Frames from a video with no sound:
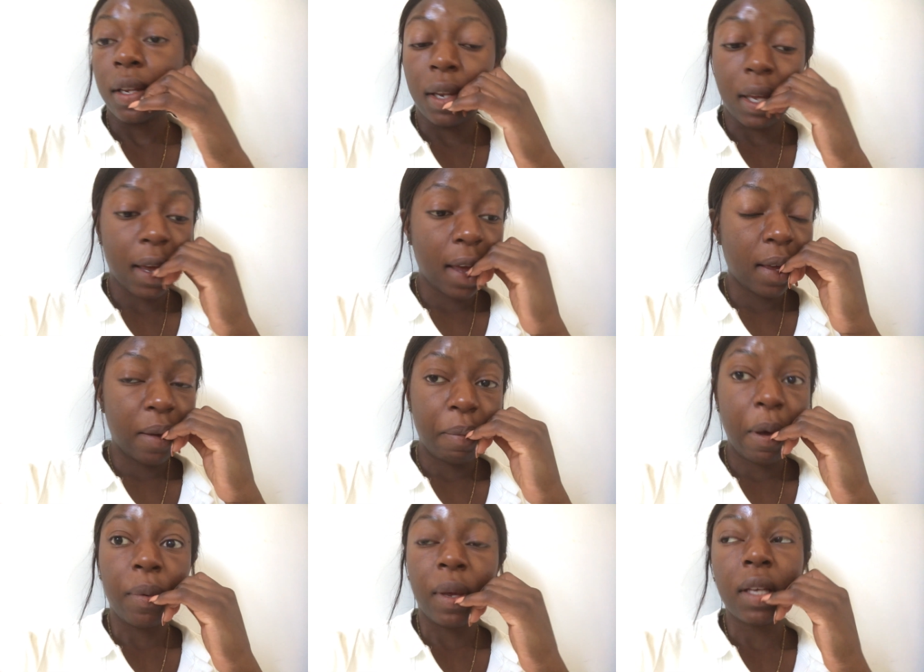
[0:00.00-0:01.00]
day
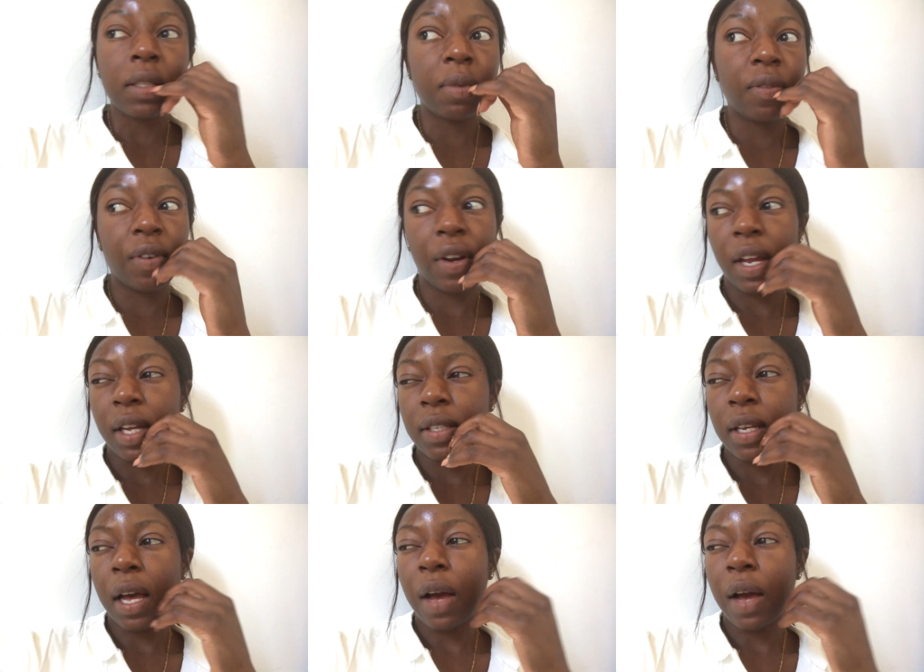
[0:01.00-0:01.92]
my weekend's been very hectic